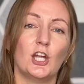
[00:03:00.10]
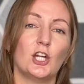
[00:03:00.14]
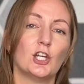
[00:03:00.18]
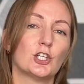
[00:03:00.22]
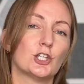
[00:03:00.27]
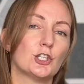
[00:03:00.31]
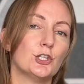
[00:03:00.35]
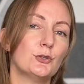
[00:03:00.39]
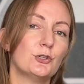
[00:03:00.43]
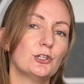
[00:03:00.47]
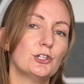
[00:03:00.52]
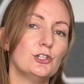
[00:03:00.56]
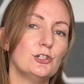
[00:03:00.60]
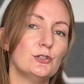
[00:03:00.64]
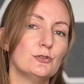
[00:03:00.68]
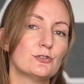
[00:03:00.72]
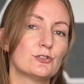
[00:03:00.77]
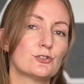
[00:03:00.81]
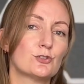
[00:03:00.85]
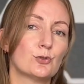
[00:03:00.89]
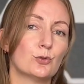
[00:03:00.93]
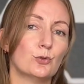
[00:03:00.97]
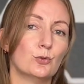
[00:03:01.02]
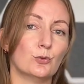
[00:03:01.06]
You can use
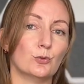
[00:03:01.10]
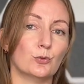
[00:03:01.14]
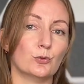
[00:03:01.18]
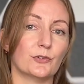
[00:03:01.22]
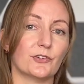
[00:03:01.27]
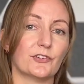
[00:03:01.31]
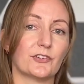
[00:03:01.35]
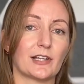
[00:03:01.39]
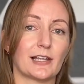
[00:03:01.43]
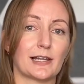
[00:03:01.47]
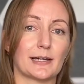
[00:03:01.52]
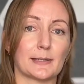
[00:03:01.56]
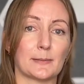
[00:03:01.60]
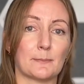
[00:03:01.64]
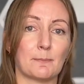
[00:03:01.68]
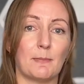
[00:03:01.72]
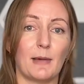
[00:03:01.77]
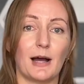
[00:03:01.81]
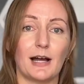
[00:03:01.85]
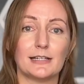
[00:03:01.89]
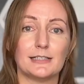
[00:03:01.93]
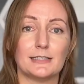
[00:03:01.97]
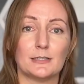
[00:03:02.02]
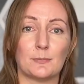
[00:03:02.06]
tools like
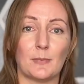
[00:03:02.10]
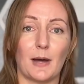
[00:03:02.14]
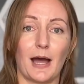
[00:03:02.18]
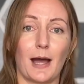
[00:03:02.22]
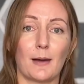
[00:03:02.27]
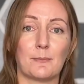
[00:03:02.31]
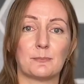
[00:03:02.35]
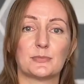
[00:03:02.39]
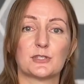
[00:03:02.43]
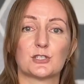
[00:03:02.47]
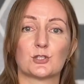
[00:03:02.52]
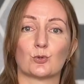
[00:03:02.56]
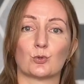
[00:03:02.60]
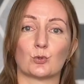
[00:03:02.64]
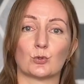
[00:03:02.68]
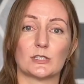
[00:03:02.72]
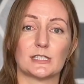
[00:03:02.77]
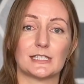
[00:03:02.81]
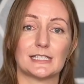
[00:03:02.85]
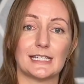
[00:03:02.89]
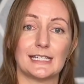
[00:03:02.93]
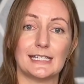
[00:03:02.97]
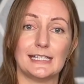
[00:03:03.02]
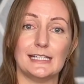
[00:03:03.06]
mind maps or
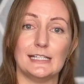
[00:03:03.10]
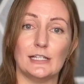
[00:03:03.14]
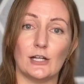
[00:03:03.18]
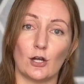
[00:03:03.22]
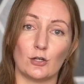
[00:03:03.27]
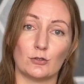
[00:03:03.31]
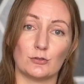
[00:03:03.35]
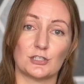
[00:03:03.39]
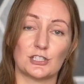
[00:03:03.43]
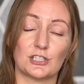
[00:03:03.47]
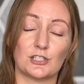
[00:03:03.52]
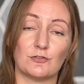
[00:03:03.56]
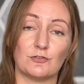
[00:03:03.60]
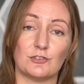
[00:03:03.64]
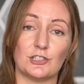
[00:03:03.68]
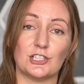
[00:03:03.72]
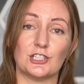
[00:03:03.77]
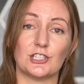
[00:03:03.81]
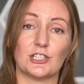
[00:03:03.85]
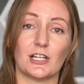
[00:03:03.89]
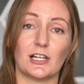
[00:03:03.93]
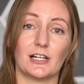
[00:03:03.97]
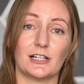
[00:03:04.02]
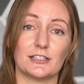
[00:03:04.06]
sticky notes to
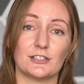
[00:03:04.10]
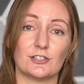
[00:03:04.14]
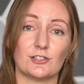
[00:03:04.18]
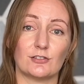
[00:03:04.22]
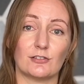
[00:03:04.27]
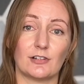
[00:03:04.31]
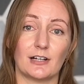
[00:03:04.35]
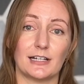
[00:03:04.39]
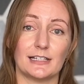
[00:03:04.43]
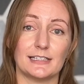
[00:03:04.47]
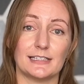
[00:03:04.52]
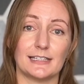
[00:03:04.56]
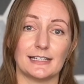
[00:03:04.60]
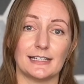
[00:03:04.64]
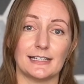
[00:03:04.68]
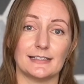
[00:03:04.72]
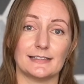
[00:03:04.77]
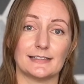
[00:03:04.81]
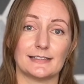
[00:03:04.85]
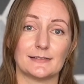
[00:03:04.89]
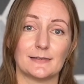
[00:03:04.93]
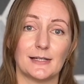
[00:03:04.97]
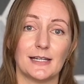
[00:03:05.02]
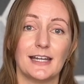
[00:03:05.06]
visualise your
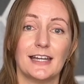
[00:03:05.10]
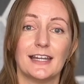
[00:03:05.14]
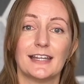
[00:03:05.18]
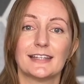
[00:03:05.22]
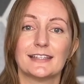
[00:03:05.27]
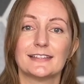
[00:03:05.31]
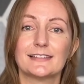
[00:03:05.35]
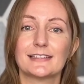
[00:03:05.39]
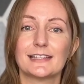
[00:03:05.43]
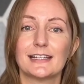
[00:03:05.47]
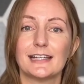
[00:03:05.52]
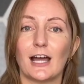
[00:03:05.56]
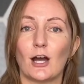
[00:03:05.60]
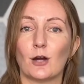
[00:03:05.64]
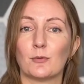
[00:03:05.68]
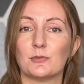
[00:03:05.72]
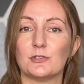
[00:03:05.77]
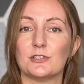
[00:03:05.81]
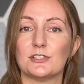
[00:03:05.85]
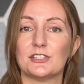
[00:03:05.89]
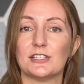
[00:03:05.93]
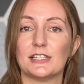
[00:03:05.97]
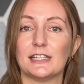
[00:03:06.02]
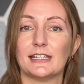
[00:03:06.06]
ideas. This can help
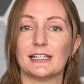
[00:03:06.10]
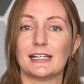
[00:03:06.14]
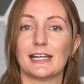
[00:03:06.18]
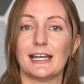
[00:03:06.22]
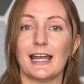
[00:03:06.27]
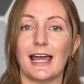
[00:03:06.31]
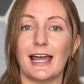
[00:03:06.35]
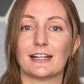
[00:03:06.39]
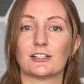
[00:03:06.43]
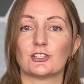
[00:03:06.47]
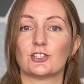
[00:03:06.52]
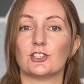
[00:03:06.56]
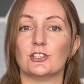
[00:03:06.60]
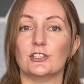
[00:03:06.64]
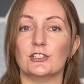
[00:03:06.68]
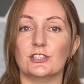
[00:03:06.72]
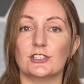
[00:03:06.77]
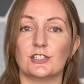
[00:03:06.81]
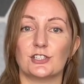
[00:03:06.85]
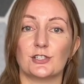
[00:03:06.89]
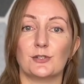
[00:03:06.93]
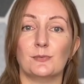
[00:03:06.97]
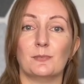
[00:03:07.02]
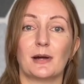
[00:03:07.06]
you see
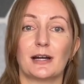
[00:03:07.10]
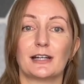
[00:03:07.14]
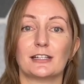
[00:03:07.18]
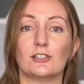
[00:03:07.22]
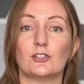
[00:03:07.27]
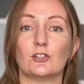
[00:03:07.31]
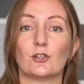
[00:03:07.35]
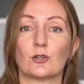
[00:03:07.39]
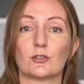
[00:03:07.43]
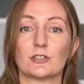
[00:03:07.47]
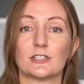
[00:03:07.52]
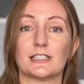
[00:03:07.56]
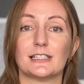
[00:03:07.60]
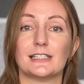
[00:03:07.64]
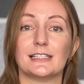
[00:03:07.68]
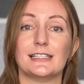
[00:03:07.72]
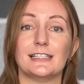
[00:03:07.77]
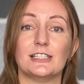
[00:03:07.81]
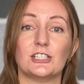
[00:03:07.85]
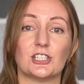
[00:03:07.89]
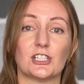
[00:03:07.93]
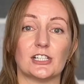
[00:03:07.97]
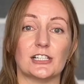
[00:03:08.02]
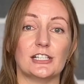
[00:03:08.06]
connections you might not
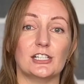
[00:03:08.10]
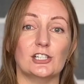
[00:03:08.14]
initially